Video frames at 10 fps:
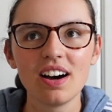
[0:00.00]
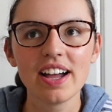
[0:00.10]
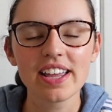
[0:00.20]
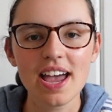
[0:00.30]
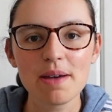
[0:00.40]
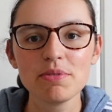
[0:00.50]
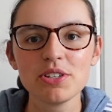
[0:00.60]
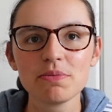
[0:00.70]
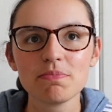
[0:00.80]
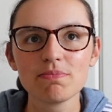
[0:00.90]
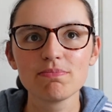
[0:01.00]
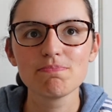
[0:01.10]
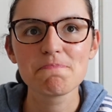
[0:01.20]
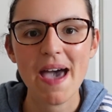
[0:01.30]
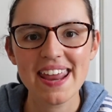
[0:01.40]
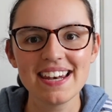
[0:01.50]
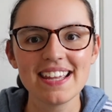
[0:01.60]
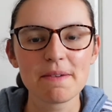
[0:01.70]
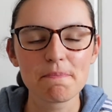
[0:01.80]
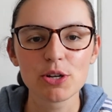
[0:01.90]
I kept
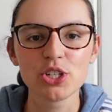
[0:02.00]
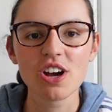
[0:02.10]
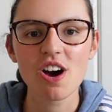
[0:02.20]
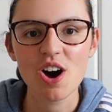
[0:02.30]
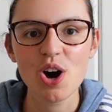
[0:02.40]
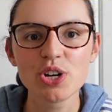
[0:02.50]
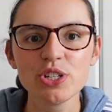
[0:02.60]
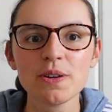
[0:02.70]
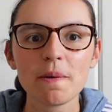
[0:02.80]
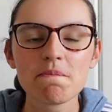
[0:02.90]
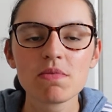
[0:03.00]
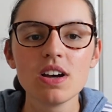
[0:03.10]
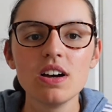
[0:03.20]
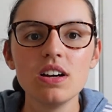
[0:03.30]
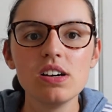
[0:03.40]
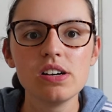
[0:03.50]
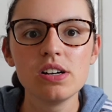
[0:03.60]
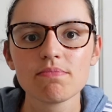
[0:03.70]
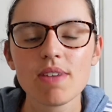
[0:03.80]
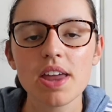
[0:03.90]
pedalling, pushing hard,
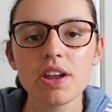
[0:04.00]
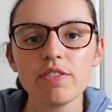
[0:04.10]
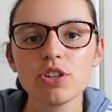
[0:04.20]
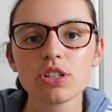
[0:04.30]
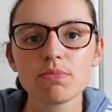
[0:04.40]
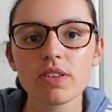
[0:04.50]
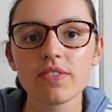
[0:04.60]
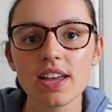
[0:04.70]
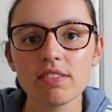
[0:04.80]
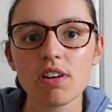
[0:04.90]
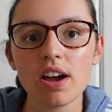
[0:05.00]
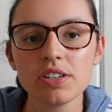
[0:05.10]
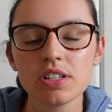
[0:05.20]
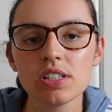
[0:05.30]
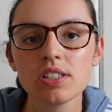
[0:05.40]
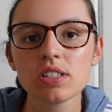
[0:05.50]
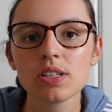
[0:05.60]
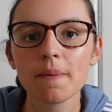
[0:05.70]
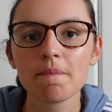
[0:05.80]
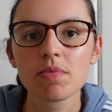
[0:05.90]
uh, and overtook some of the vet riders.
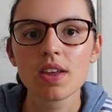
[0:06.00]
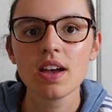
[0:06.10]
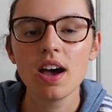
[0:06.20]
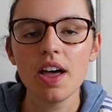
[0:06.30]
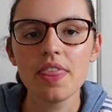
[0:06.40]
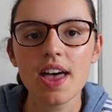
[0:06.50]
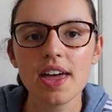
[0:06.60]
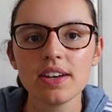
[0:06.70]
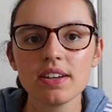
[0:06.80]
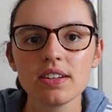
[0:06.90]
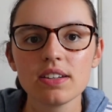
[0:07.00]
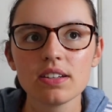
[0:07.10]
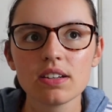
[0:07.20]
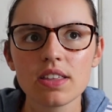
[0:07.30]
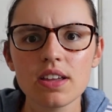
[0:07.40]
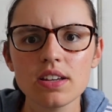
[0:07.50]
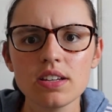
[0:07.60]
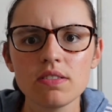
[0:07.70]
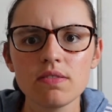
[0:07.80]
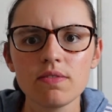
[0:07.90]
And then I think I
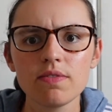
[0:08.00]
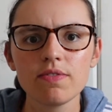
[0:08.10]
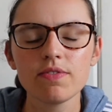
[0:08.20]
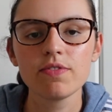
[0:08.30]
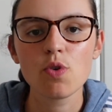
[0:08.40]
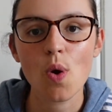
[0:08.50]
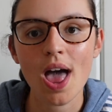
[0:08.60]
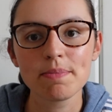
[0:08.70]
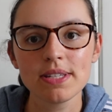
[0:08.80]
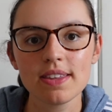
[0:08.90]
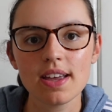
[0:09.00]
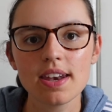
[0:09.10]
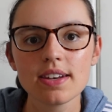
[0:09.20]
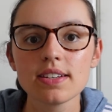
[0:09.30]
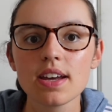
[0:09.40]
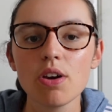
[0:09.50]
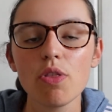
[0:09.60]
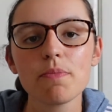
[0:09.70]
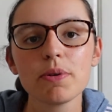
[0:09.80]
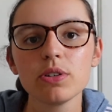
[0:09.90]
did four laps in the end, and
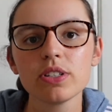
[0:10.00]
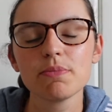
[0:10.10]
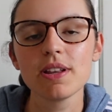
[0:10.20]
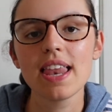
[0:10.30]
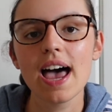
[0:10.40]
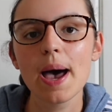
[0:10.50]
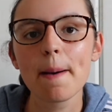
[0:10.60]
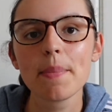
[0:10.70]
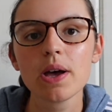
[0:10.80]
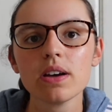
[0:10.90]
on the penultimate lap,